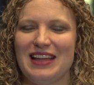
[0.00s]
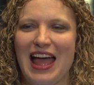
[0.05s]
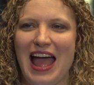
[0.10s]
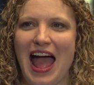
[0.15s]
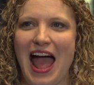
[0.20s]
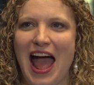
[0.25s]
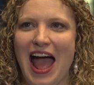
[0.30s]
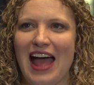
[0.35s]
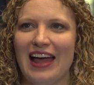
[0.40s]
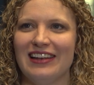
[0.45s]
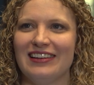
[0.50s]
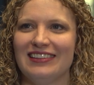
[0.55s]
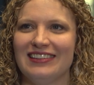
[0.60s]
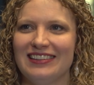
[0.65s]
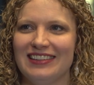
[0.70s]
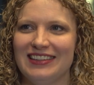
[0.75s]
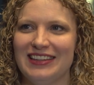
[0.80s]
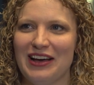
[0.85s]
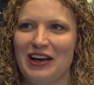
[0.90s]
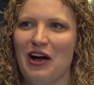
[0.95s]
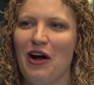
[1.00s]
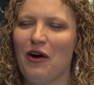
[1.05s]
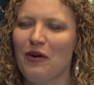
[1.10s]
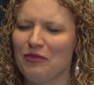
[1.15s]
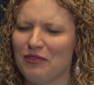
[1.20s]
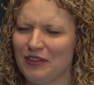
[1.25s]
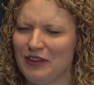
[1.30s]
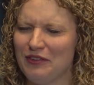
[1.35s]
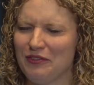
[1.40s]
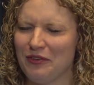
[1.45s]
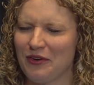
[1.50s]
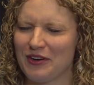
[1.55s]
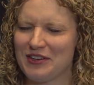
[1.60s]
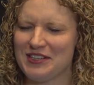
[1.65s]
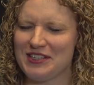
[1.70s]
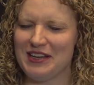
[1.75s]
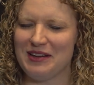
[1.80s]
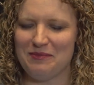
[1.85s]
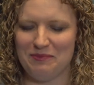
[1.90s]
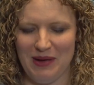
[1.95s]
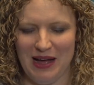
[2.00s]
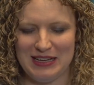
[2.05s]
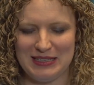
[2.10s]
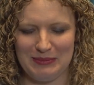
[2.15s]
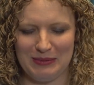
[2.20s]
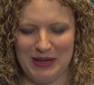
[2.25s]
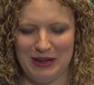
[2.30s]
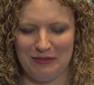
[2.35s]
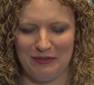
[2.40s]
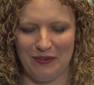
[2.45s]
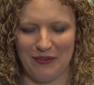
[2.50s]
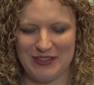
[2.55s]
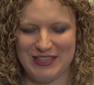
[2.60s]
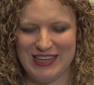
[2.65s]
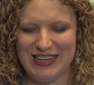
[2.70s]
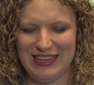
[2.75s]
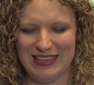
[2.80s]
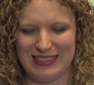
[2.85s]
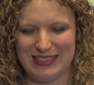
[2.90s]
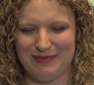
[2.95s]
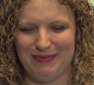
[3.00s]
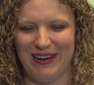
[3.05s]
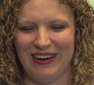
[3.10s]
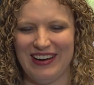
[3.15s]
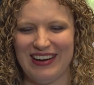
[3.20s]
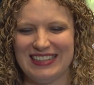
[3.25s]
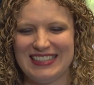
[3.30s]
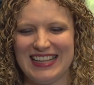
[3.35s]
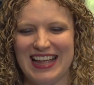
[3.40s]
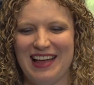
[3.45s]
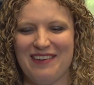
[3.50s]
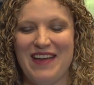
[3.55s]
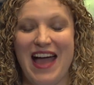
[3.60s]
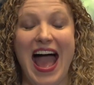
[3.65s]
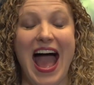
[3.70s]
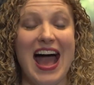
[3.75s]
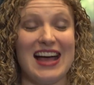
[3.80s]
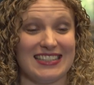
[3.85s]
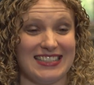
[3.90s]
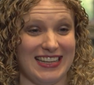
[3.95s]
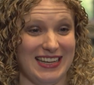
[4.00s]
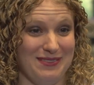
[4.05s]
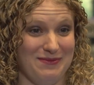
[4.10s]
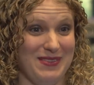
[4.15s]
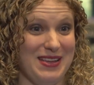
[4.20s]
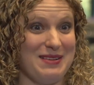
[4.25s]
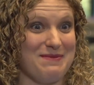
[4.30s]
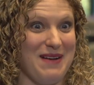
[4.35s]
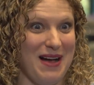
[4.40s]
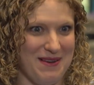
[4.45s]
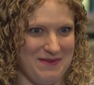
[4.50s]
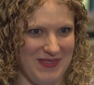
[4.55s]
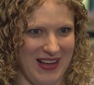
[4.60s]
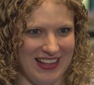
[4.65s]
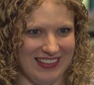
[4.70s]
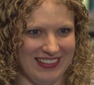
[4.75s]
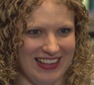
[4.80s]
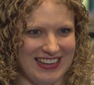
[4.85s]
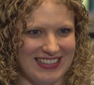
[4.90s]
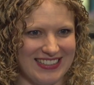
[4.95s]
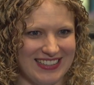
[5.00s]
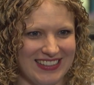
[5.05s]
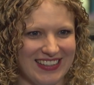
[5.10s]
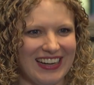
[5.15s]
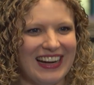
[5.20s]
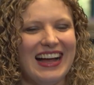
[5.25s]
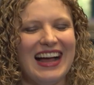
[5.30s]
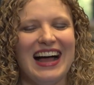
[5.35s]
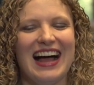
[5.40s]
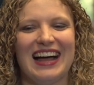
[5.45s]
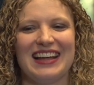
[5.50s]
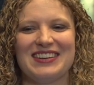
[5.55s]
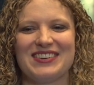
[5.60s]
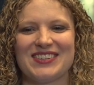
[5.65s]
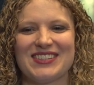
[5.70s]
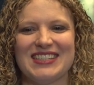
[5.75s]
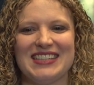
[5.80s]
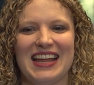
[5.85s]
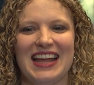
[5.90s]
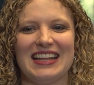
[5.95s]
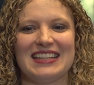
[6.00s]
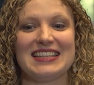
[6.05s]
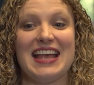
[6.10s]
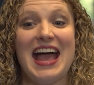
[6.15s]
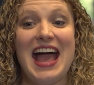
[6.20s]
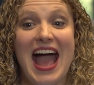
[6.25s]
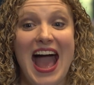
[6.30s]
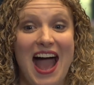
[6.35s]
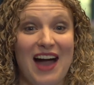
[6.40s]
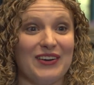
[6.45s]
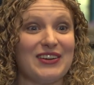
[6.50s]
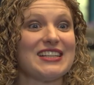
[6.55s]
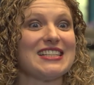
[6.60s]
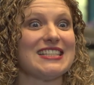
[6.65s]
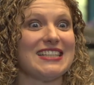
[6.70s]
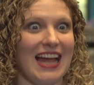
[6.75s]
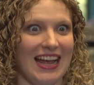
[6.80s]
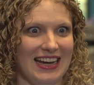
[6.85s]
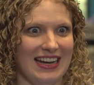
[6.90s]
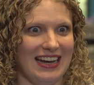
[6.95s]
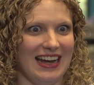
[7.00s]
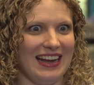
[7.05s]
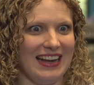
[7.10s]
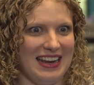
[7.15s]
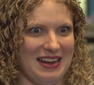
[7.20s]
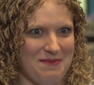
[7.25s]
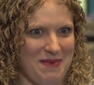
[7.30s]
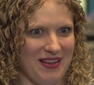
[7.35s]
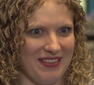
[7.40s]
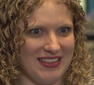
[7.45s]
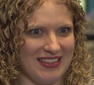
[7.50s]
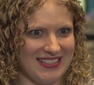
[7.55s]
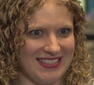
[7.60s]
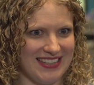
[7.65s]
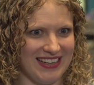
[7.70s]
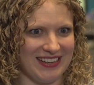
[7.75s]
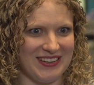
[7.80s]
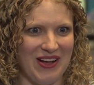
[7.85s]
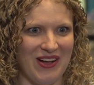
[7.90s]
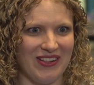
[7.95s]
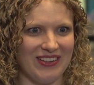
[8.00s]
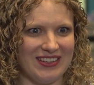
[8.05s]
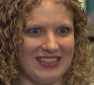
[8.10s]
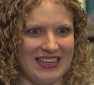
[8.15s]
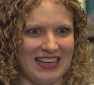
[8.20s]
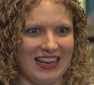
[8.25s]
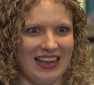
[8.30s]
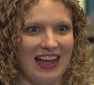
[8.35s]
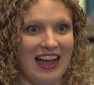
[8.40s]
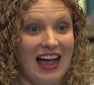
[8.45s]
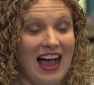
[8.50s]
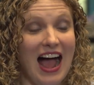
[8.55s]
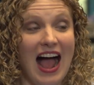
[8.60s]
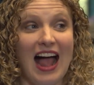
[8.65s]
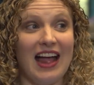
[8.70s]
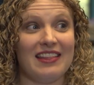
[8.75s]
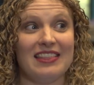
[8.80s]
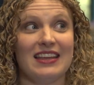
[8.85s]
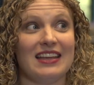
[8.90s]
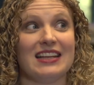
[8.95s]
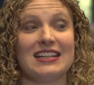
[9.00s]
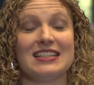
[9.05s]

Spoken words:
had the hopefully fortunate, possibly unfortunate experience of asking me about my laser understands how excited I get about this technology. I think